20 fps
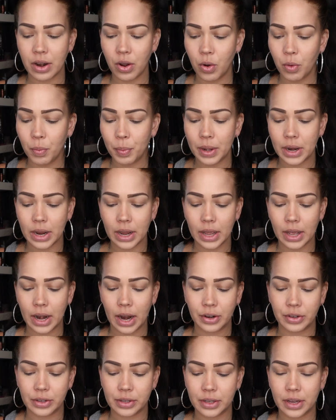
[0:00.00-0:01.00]
open it.
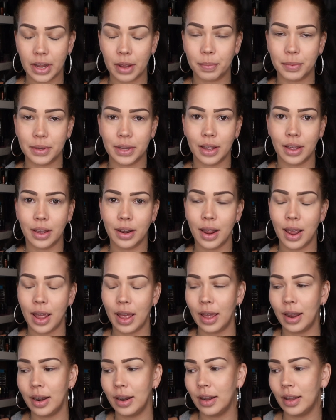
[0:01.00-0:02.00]
I just kept it.
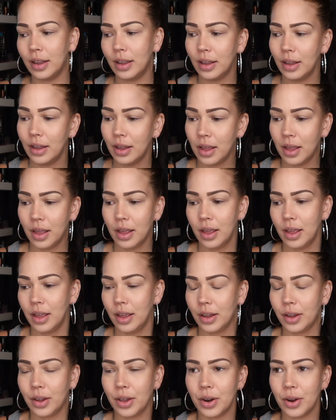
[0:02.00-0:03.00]
And,
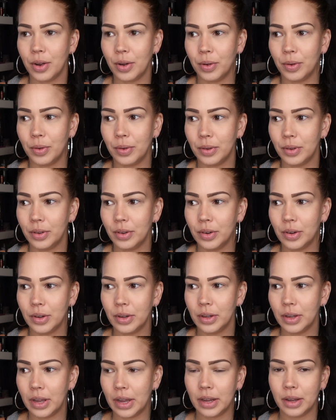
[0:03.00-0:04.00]
you know,
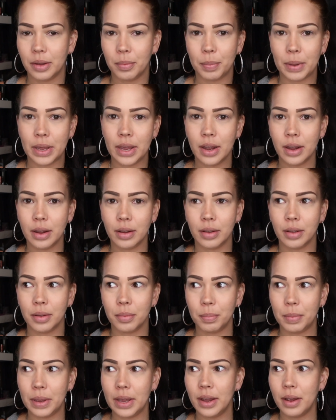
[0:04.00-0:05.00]
like being
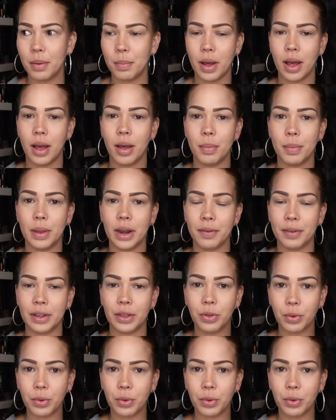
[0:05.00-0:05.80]
a mom and having